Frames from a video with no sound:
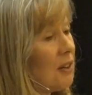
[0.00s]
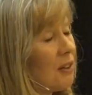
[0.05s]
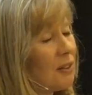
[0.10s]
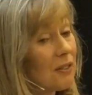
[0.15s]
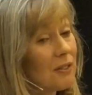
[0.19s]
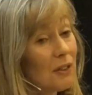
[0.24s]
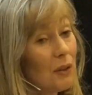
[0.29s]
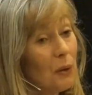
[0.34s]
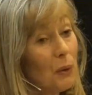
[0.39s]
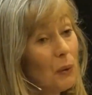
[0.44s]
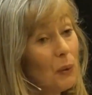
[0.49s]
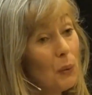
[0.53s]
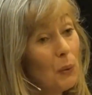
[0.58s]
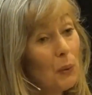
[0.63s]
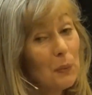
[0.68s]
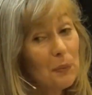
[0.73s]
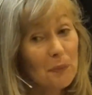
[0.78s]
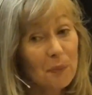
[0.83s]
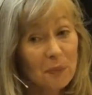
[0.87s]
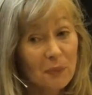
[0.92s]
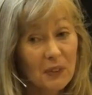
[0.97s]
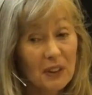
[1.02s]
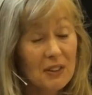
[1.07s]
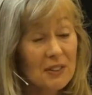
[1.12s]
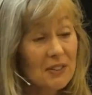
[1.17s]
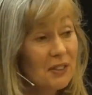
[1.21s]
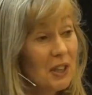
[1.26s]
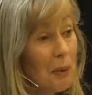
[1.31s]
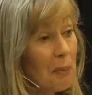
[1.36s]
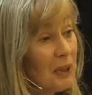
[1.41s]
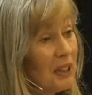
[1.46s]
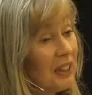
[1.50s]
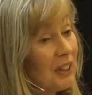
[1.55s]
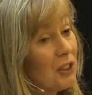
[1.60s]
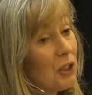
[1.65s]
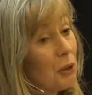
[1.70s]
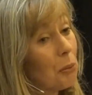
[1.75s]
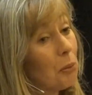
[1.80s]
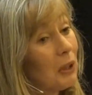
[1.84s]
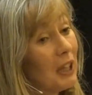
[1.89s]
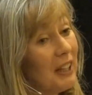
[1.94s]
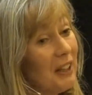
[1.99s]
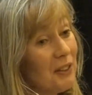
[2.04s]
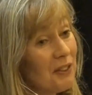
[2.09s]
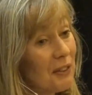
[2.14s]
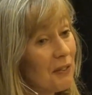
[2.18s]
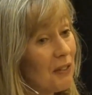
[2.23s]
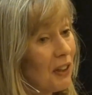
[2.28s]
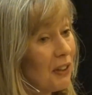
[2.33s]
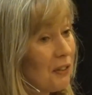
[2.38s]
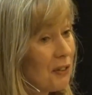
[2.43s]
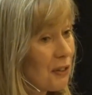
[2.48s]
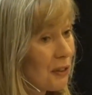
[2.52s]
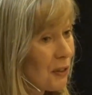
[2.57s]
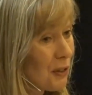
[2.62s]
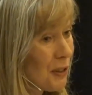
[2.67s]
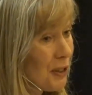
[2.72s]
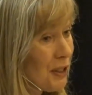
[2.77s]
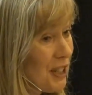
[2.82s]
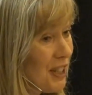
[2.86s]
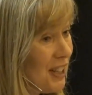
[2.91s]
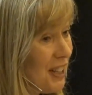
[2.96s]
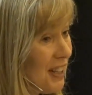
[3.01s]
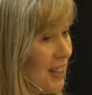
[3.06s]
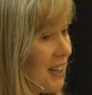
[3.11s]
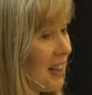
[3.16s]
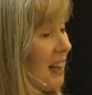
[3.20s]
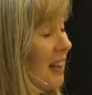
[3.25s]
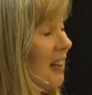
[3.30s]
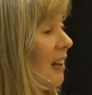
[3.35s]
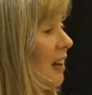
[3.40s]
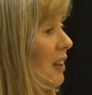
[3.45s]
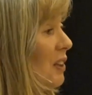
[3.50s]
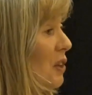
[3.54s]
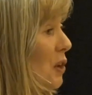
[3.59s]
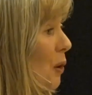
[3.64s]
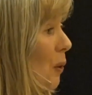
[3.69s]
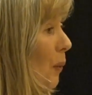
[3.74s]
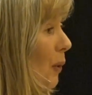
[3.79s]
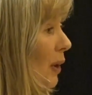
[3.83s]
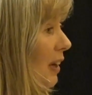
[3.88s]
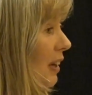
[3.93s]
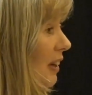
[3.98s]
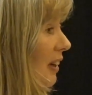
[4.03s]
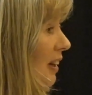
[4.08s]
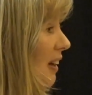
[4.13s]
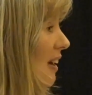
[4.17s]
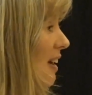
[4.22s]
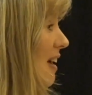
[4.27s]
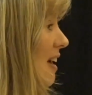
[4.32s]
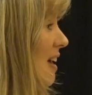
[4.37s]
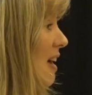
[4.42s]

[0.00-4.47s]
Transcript: So stepping into a place of uncertainty and unknowing,